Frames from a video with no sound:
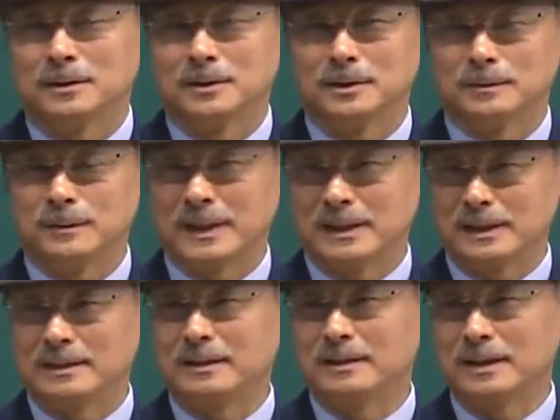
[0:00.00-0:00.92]
When they
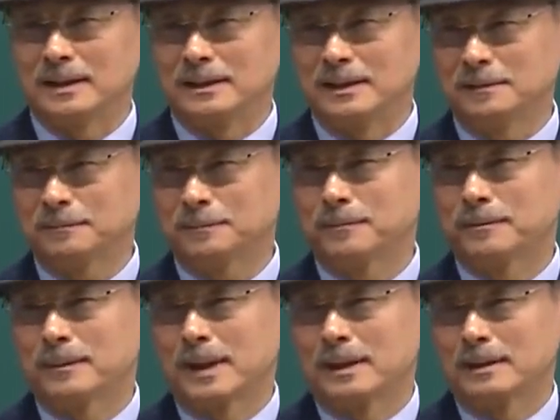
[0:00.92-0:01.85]
first started,
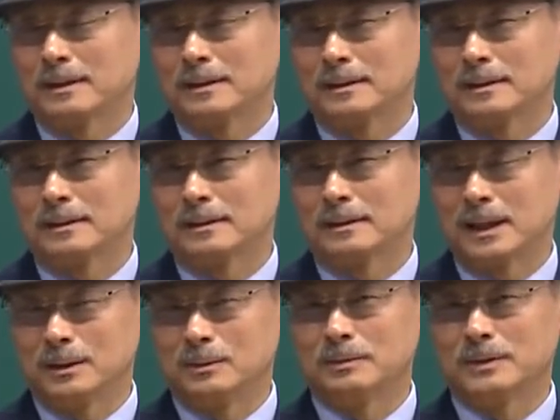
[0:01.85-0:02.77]
most of
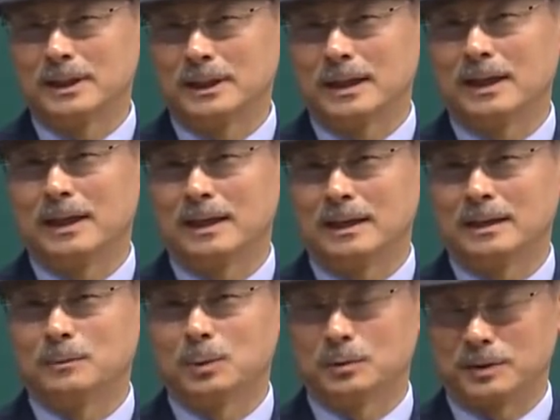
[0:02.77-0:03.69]
them were
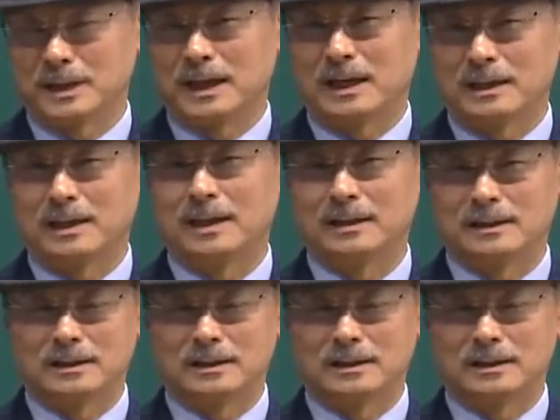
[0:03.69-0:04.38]
very poor.